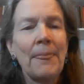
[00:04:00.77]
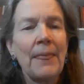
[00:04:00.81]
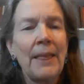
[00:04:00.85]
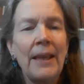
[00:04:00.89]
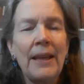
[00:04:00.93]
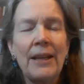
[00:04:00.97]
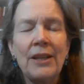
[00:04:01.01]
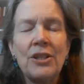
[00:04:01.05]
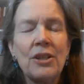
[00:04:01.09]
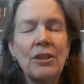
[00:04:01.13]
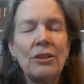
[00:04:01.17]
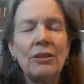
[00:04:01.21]

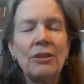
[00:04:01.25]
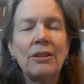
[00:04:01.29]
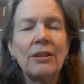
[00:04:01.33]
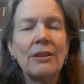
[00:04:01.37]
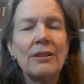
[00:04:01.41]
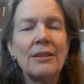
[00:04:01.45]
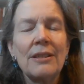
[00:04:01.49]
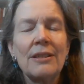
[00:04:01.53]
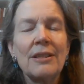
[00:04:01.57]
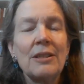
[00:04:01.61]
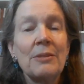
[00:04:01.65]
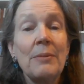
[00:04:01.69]
It sure
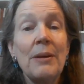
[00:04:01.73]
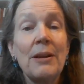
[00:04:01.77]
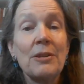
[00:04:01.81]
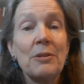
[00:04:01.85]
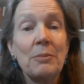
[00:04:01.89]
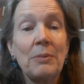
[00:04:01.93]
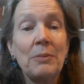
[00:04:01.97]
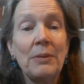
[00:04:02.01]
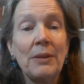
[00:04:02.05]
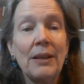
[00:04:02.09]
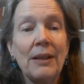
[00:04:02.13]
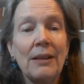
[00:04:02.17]
looks and smells
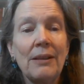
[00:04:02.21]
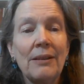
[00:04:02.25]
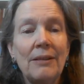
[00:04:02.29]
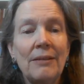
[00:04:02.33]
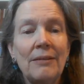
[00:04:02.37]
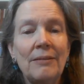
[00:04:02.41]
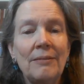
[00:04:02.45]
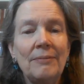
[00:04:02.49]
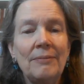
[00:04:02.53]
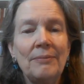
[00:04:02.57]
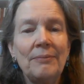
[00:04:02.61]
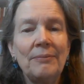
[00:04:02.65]
political.
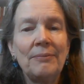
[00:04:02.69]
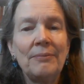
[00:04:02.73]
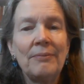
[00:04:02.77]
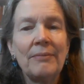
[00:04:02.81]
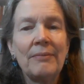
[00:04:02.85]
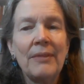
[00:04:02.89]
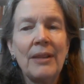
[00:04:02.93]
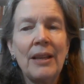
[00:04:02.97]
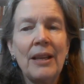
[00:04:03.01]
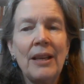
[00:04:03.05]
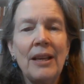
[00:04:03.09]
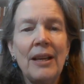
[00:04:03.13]

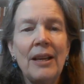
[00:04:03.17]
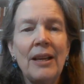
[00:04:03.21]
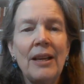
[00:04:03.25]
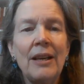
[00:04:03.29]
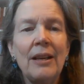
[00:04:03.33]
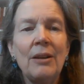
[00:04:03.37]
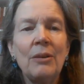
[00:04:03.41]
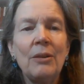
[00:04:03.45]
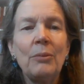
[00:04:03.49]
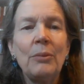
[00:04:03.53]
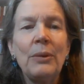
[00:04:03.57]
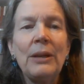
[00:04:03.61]

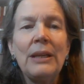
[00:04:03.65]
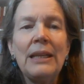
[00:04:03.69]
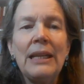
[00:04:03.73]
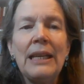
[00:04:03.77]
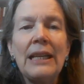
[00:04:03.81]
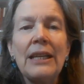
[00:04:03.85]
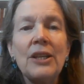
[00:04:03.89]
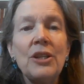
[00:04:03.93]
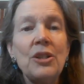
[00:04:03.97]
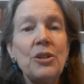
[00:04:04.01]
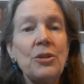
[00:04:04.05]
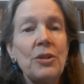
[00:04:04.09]
We
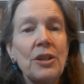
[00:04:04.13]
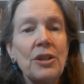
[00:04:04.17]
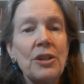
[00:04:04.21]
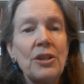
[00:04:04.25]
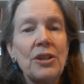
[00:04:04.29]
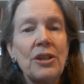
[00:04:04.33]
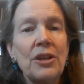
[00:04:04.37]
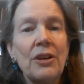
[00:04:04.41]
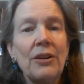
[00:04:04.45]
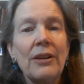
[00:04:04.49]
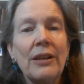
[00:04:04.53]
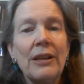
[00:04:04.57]
need a
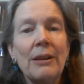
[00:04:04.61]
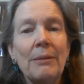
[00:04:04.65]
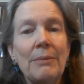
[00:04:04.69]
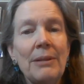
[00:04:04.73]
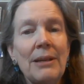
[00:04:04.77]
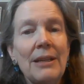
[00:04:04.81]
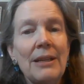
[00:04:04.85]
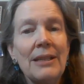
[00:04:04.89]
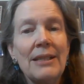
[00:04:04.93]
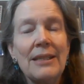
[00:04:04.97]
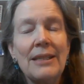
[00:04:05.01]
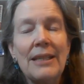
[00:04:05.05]
judiciary
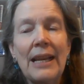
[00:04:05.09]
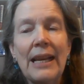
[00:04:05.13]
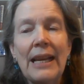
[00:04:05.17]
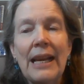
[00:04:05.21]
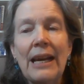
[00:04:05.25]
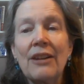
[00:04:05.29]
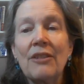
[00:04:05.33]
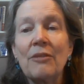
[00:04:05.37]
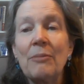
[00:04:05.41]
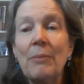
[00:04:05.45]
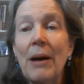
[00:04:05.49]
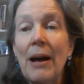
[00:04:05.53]
committed to staying
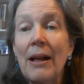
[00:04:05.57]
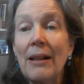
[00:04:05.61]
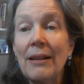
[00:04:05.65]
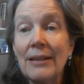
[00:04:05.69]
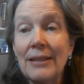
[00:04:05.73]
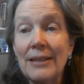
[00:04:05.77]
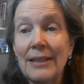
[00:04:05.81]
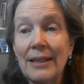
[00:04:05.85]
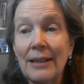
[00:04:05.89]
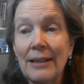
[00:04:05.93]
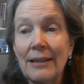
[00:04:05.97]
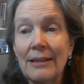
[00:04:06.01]
out of
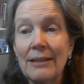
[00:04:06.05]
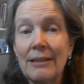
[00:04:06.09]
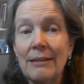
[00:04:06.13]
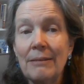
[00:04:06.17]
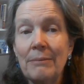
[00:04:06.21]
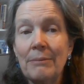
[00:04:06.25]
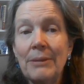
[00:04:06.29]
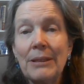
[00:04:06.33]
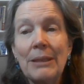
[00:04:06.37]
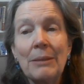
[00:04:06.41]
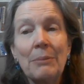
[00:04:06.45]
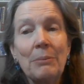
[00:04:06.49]
politics,
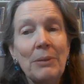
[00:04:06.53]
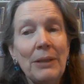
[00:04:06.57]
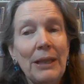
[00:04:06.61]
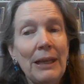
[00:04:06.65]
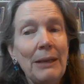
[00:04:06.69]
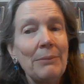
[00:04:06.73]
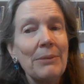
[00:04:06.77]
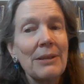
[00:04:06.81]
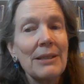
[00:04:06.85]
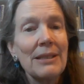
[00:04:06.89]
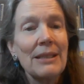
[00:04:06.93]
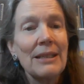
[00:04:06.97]
but the
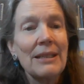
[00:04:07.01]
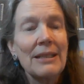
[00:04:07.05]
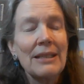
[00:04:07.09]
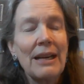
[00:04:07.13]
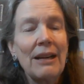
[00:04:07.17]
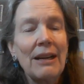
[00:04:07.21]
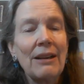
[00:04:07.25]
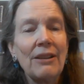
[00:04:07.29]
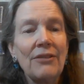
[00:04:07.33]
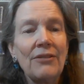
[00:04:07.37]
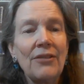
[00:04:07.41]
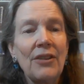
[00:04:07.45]
blame doesn't
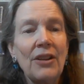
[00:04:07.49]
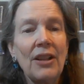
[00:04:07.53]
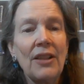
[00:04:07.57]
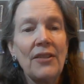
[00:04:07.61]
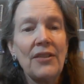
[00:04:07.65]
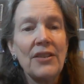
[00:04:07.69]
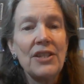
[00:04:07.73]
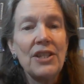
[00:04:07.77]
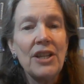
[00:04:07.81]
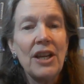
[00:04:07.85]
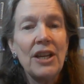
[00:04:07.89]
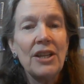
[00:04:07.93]
entirely fall on
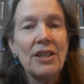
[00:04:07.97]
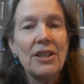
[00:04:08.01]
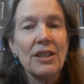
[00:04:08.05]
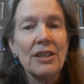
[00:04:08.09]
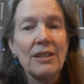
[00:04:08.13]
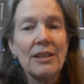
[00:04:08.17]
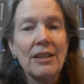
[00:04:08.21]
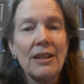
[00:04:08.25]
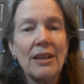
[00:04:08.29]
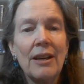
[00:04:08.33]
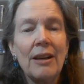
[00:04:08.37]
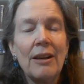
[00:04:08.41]
the
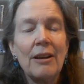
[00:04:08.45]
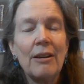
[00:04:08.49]
judges.